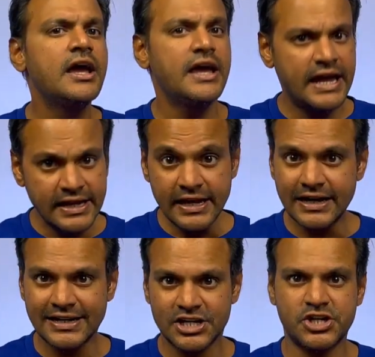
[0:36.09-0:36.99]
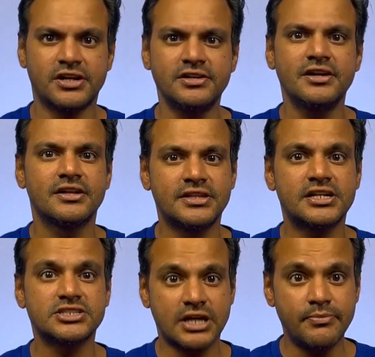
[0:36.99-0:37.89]
Any connection that
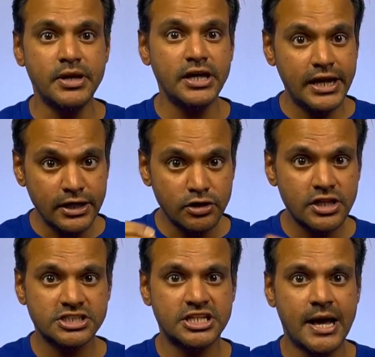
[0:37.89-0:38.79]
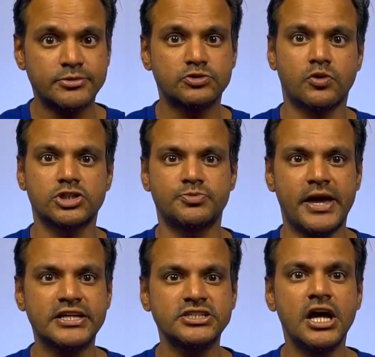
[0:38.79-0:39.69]
is coming into the Synapse
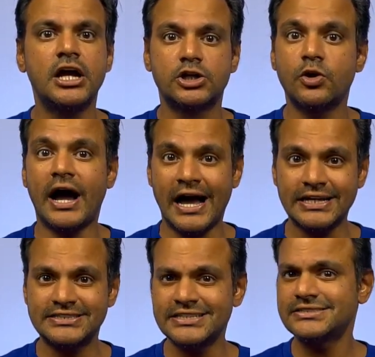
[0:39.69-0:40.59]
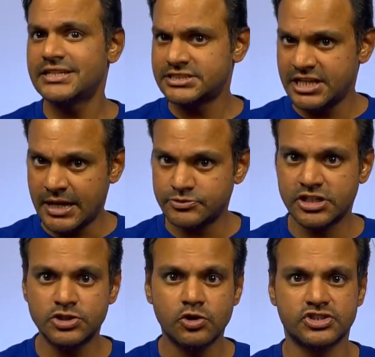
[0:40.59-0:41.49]
workspace to access the Synapse
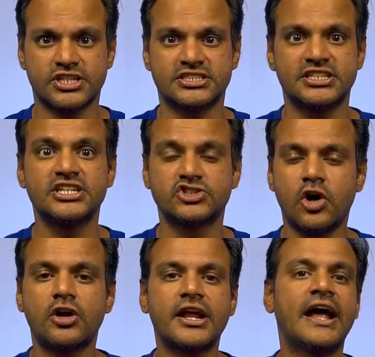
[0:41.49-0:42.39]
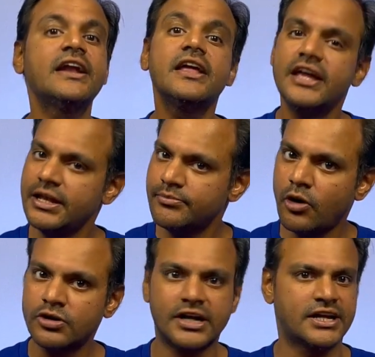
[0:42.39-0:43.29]
resources is called an
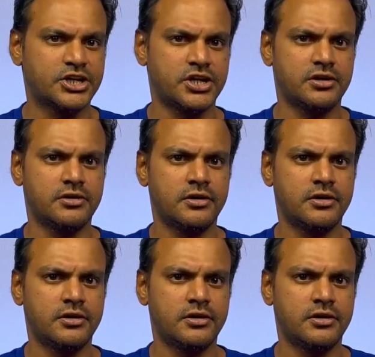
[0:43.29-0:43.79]
inbound connection.